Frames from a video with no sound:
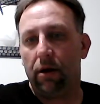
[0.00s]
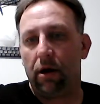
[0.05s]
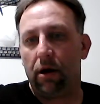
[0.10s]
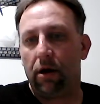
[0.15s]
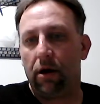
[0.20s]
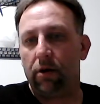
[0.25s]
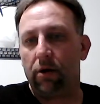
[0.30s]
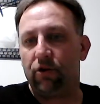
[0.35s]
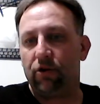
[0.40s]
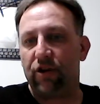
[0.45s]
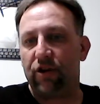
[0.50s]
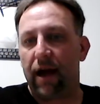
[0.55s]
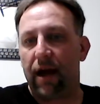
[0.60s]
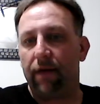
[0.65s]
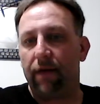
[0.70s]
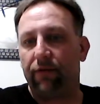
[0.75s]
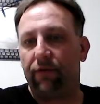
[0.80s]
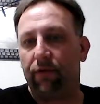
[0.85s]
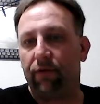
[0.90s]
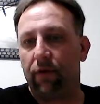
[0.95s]

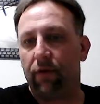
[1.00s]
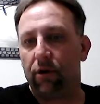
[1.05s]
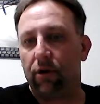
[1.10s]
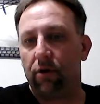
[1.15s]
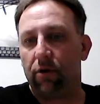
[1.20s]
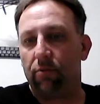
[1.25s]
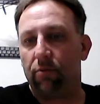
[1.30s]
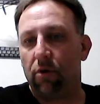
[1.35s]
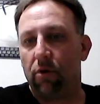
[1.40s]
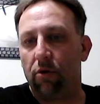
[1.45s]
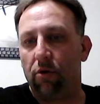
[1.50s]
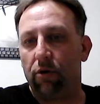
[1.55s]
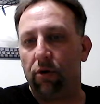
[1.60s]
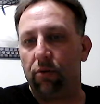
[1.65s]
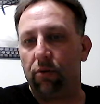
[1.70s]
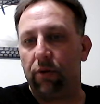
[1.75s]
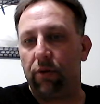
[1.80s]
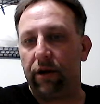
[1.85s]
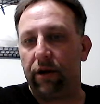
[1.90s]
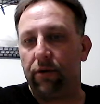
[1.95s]
shafts for your motor
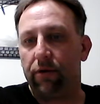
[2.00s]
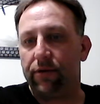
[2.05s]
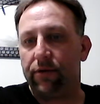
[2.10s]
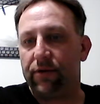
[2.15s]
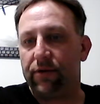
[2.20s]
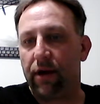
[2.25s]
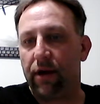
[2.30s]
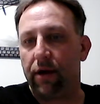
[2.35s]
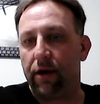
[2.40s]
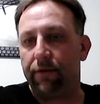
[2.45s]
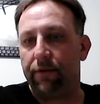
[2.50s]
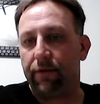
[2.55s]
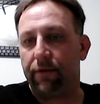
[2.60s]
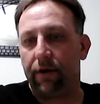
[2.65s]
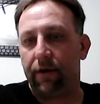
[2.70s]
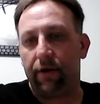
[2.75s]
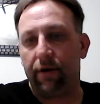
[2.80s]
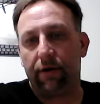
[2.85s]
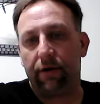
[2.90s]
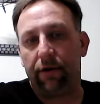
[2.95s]
wheels. Yeah,
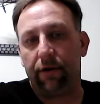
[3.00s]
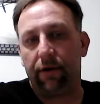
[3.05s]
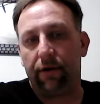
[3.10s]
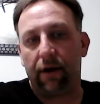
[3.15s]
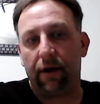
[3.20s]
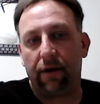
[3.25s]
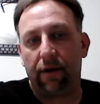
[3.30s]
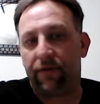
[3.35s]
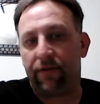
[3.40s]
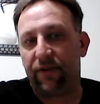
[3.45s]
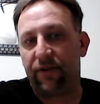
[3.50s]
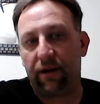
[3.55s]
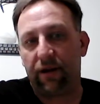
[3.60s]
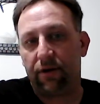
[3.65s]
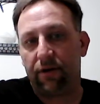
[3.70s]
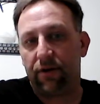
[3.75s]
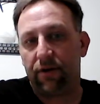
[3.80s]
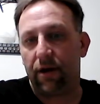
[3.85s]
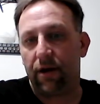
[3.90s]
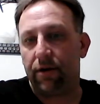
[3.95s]
you can do that. I've seen
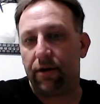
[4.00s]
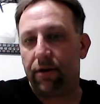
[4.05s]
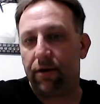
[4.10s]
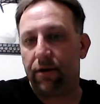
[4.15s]
it done.